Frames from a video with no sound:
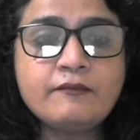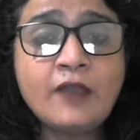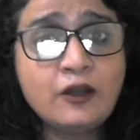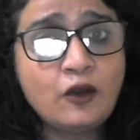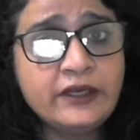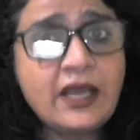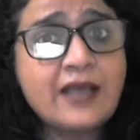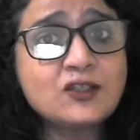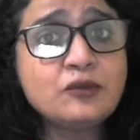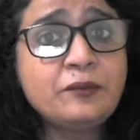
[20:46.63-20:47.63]
Now it
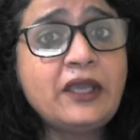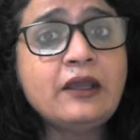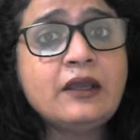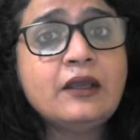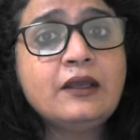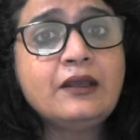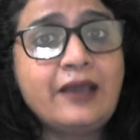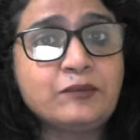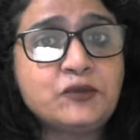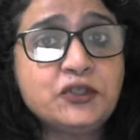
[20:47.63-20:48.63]
has to be
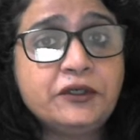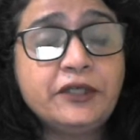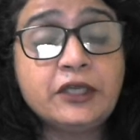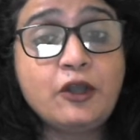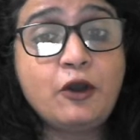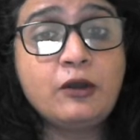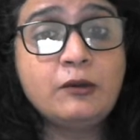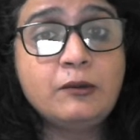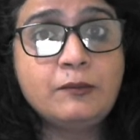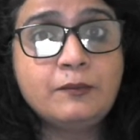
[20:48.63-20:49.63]
captured in your
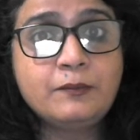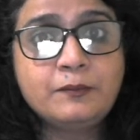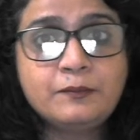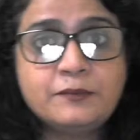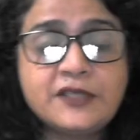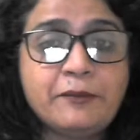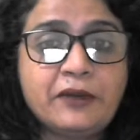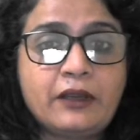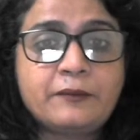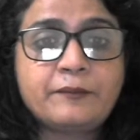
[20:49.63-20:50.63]

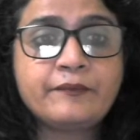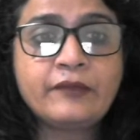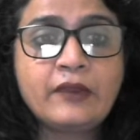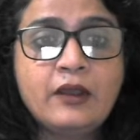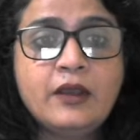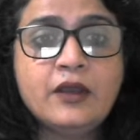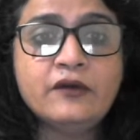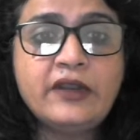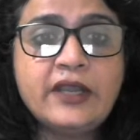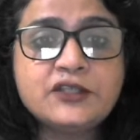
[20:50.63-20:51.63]
summary.
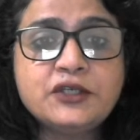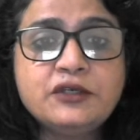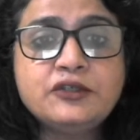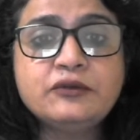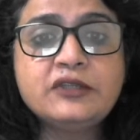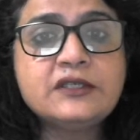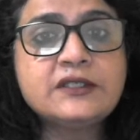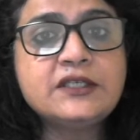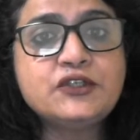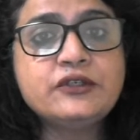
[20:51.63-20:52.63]
Reaction to the
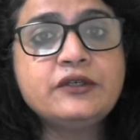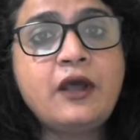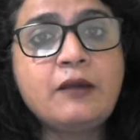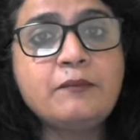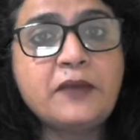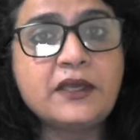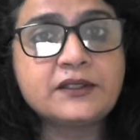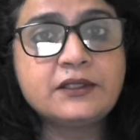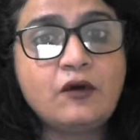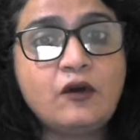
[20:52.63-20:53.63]
decision are
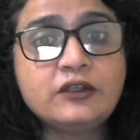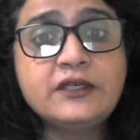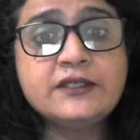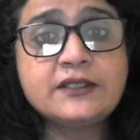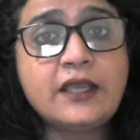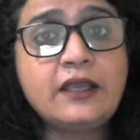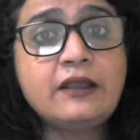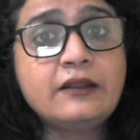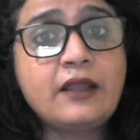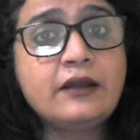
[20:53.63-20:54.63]
mixed. Now author is
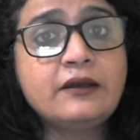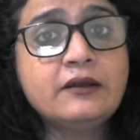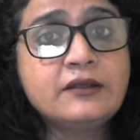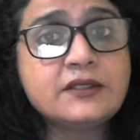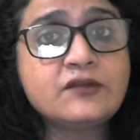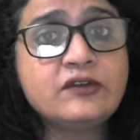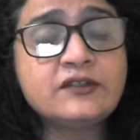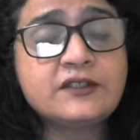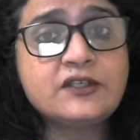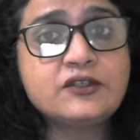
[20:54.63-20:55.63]
saying that this
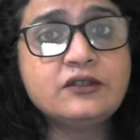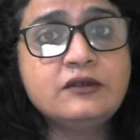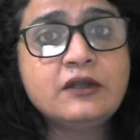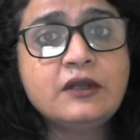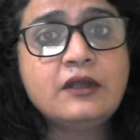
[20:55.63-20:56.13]
decision